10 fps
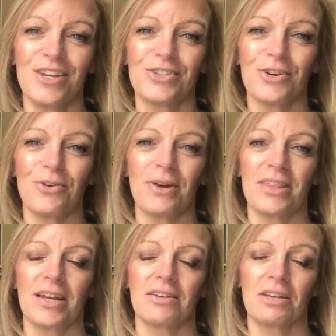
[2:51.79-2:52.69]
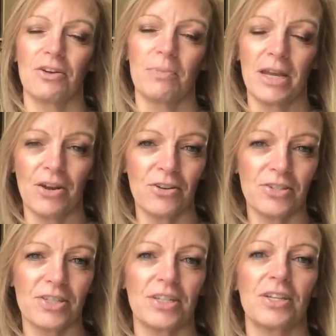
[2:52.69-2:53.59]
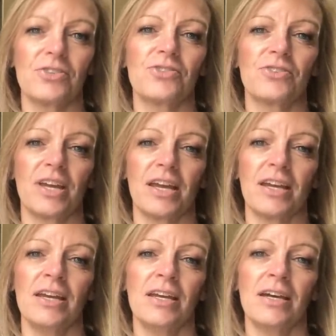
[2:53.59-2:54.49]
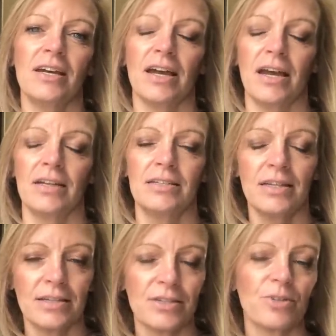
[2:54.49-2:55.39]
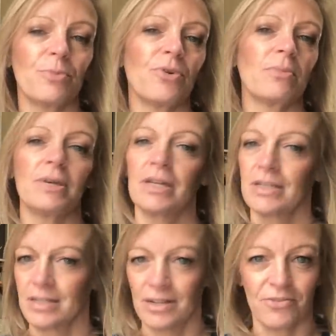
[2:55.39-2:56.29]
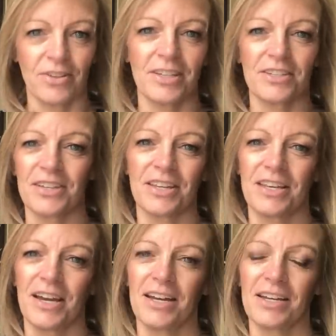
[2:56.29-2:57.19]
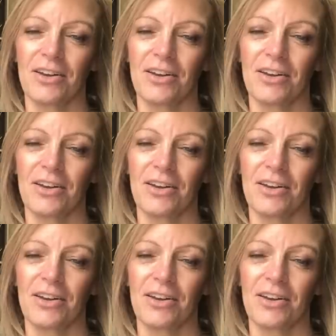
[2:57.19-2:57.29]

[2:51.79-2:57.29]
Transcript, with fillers: So I thought I'll get all my errands done yesterday. I had a dentist appointment and different things like that.